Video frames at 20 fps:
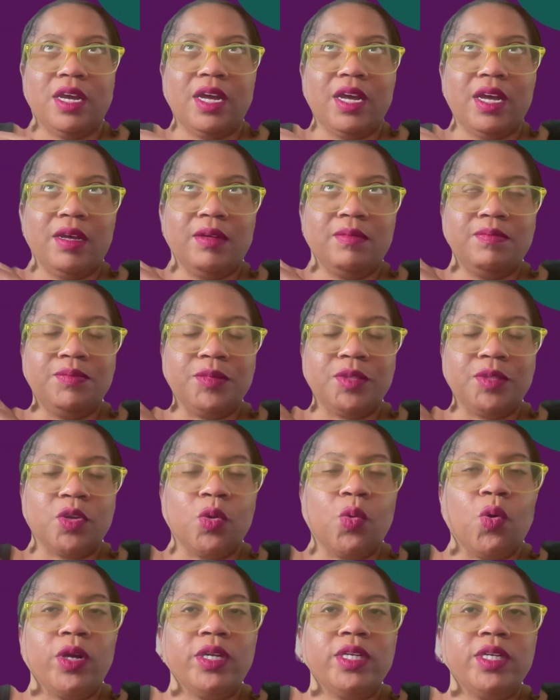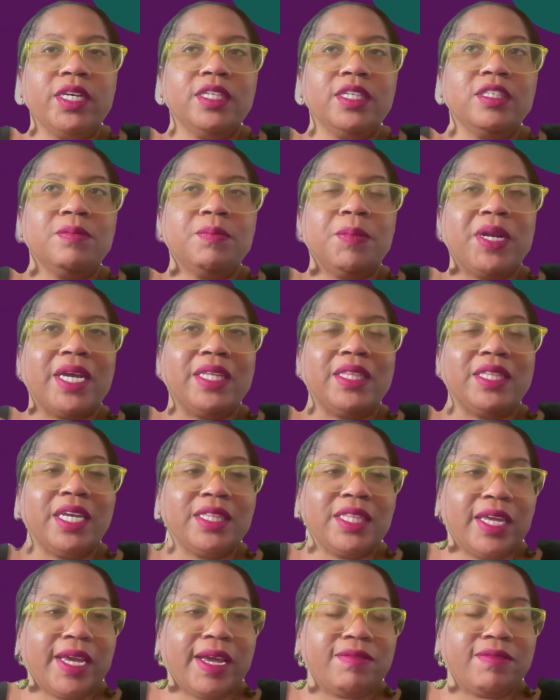a ordinance, but I
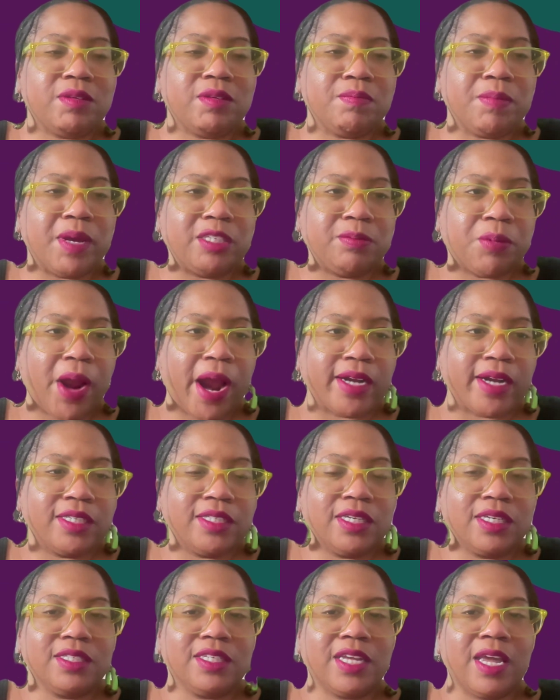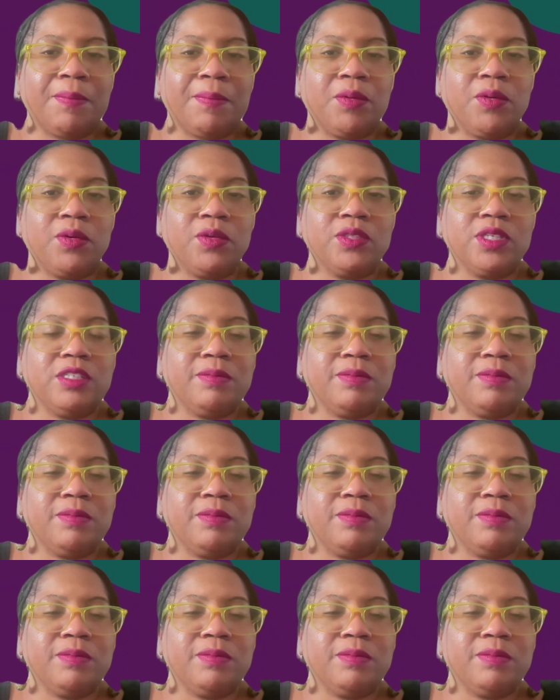think they have some best practice examples.